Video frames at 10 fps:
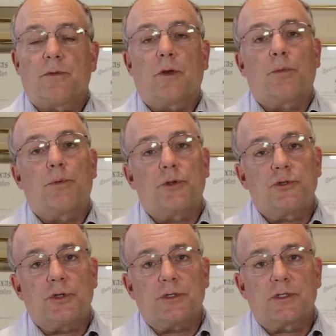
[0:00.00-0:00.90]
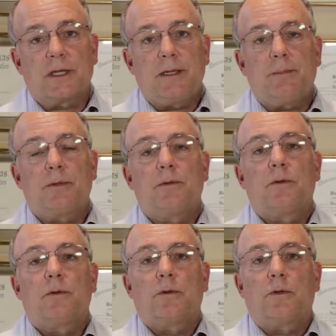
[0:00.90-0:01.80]
They'll put you to sleep,
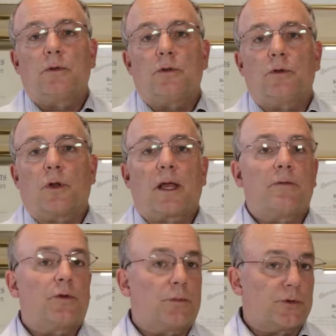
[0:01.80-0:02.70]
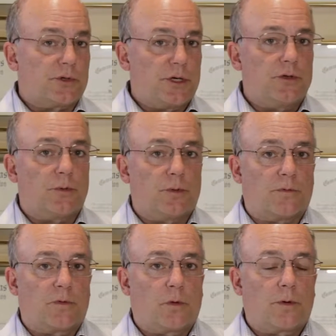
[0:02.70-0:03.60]
you'll have your procedure
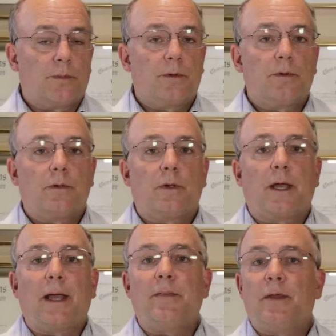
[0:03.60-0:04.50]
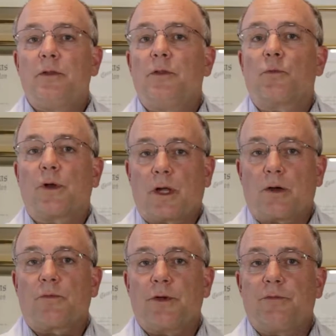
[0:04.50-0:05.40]
performed, and then the
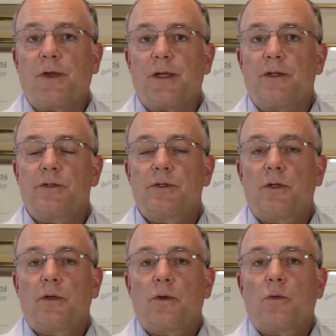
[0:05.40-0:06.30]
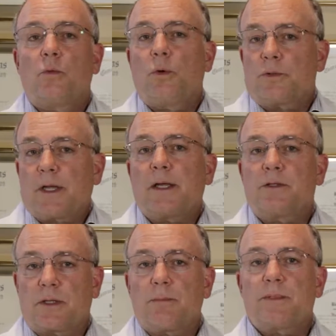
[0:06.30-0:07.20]
recovery phase will take
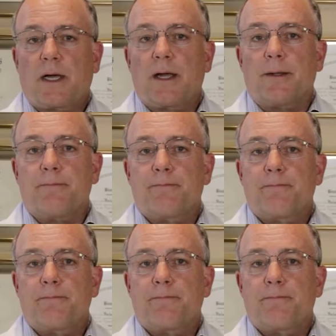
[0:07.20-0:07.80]
some time.